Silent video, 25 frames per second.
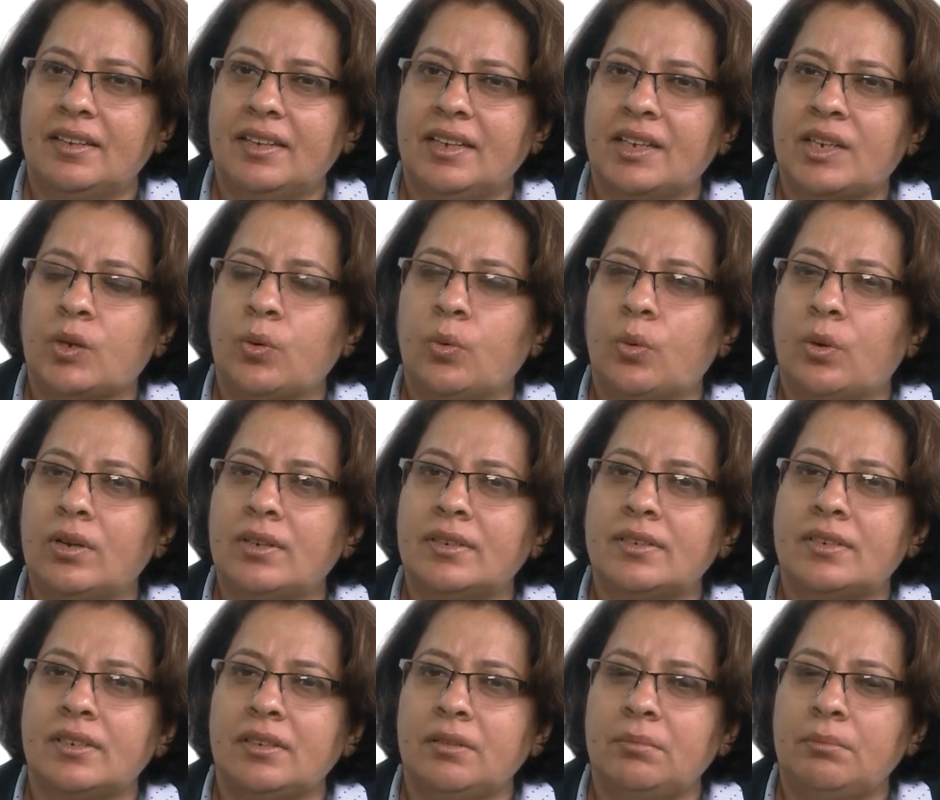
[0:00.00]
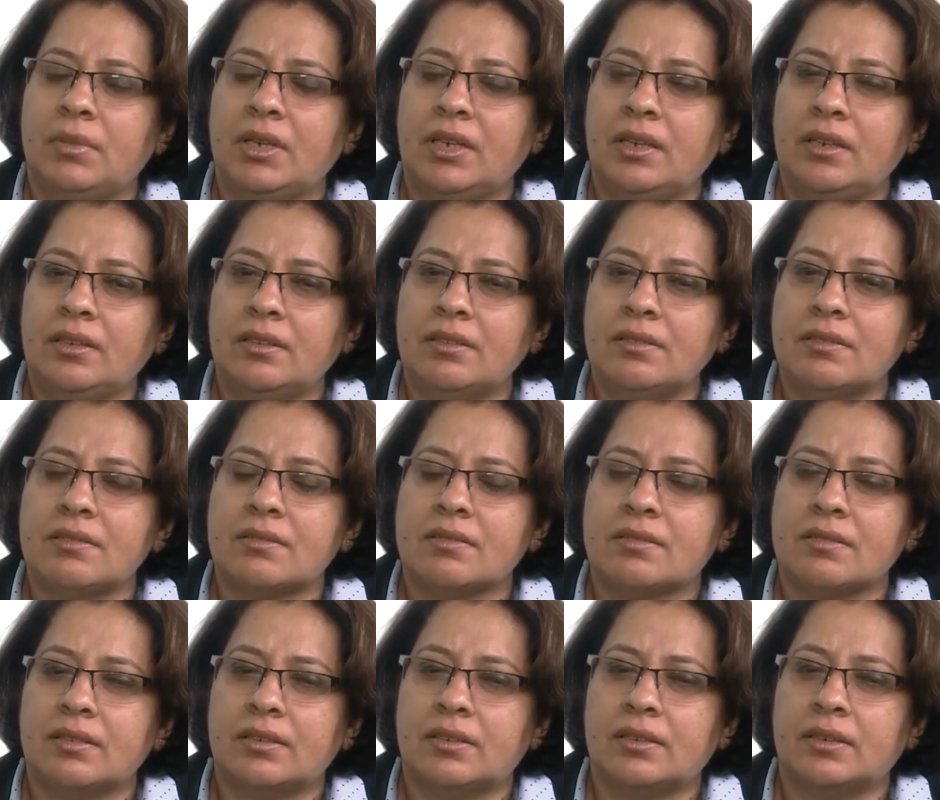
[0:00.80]
Equality
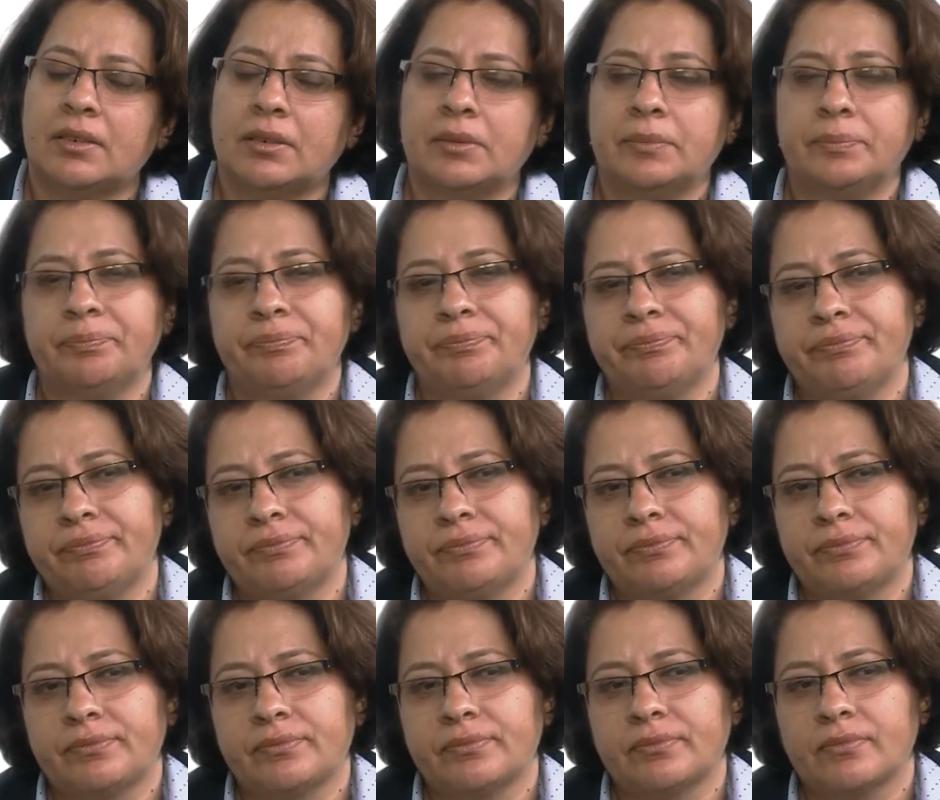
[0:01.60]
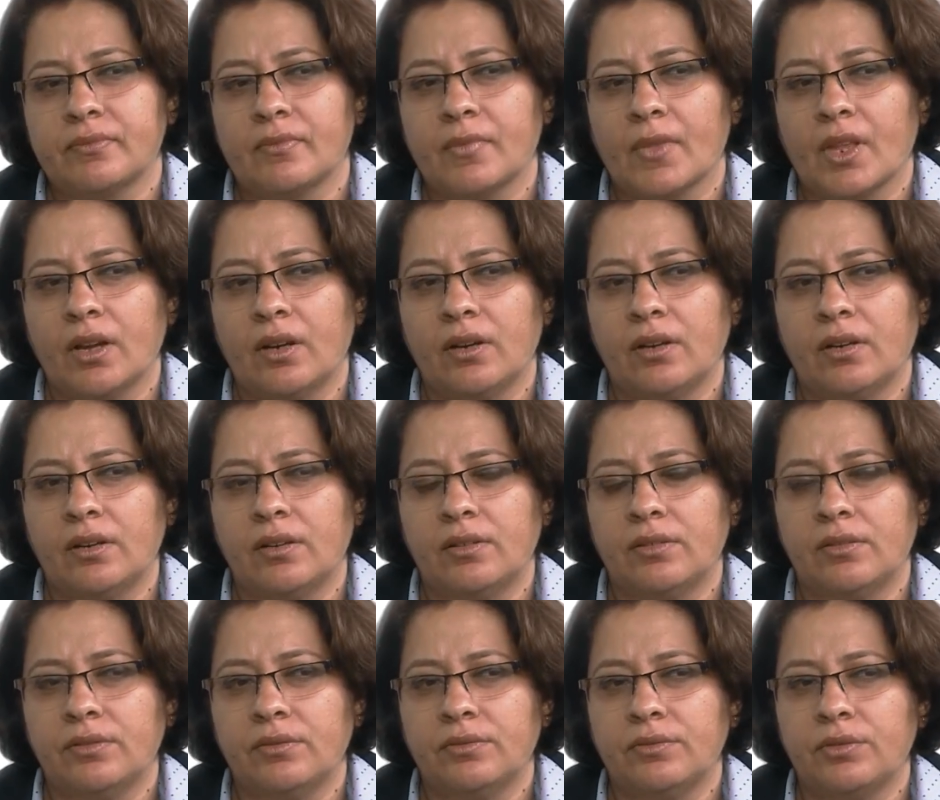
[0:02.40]
means
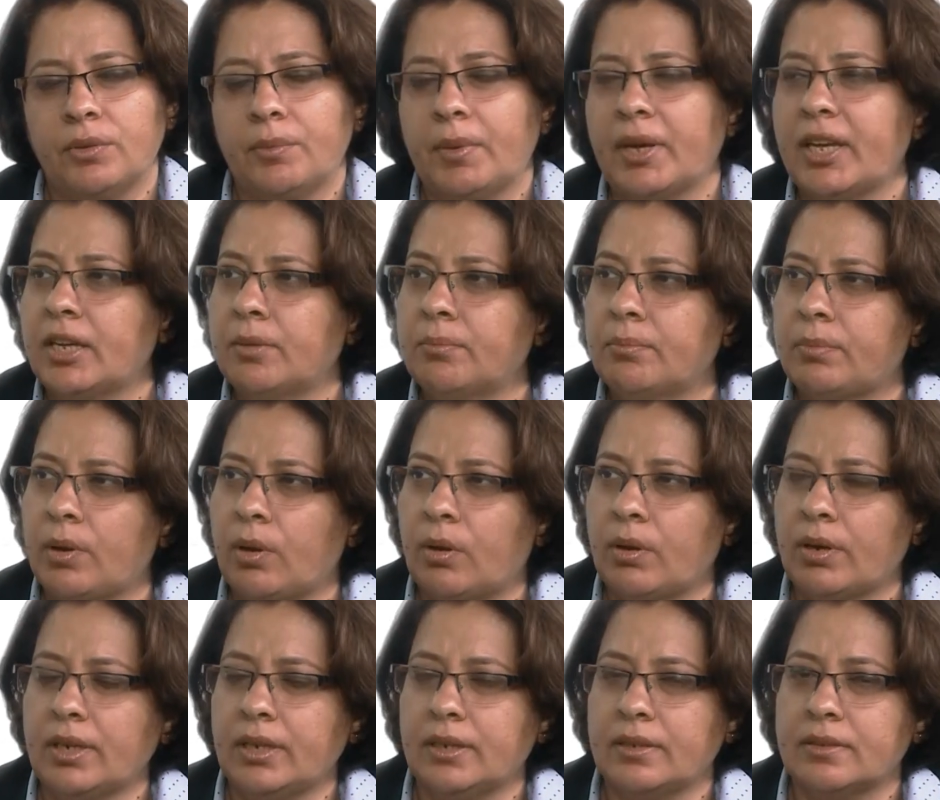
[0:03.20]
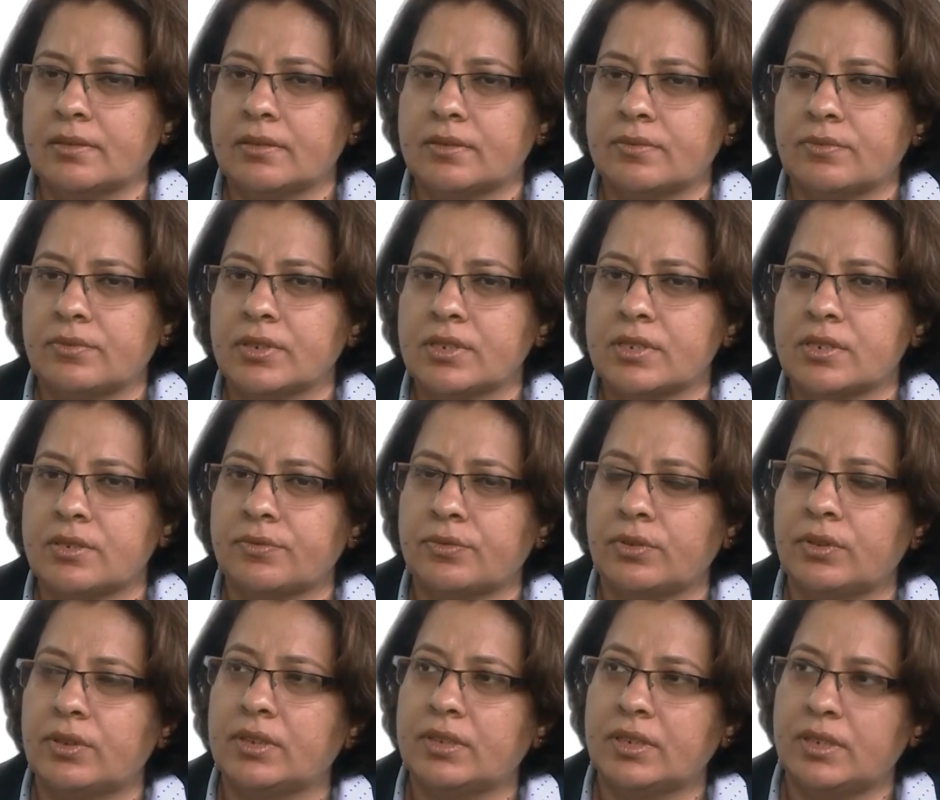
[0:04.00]
for my employees, first
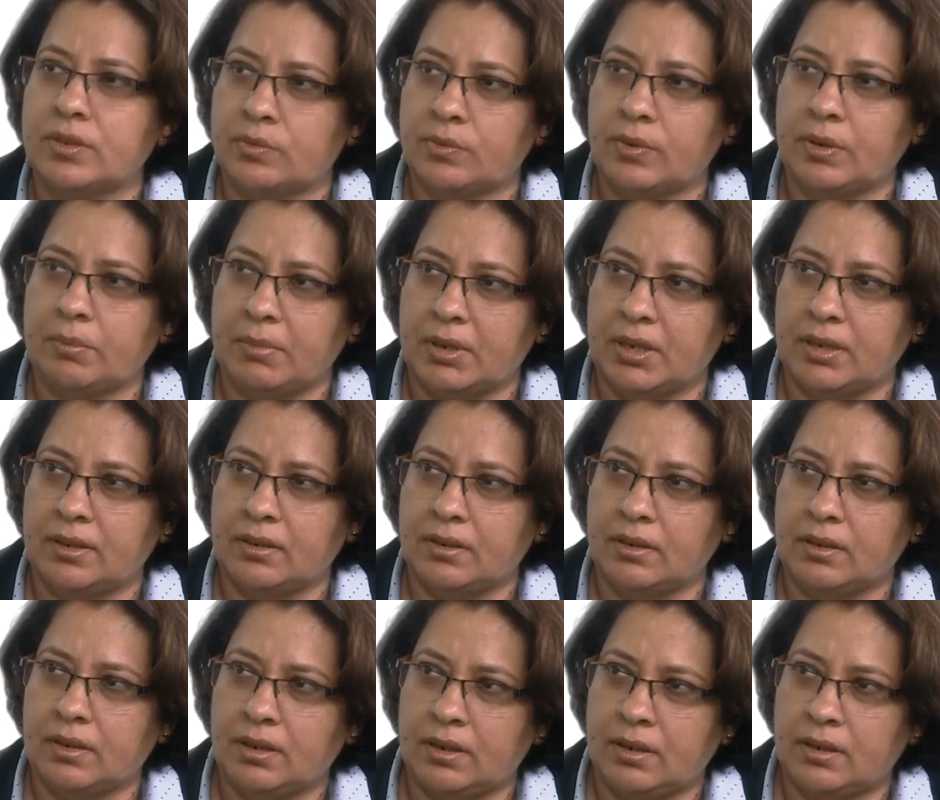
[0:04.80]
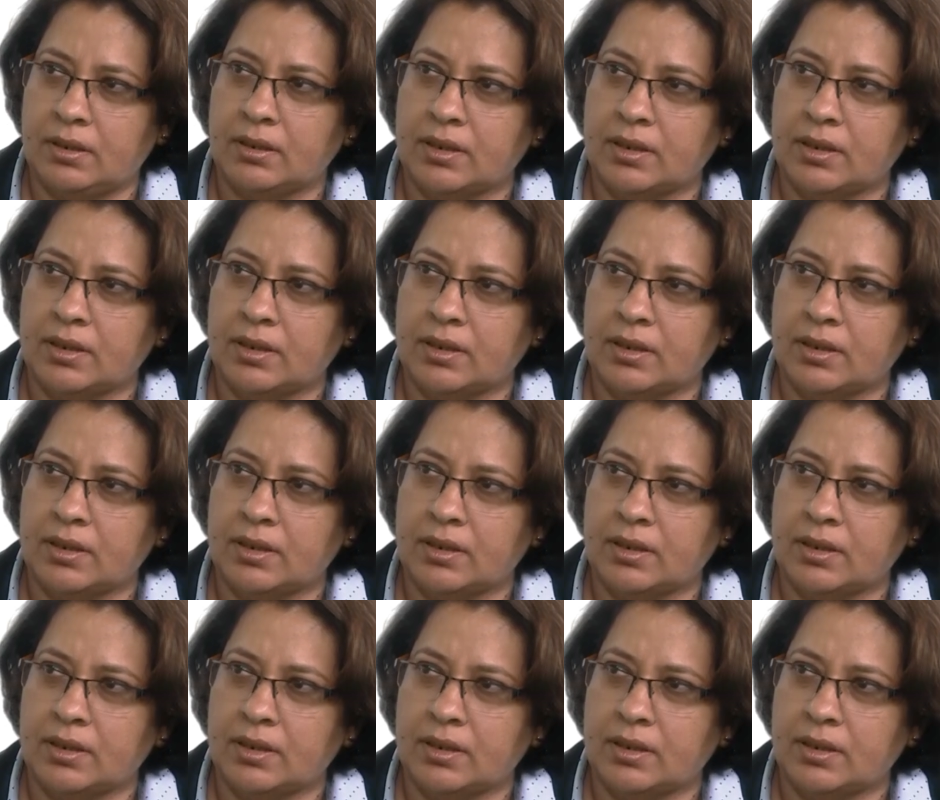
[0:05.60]
of all, these women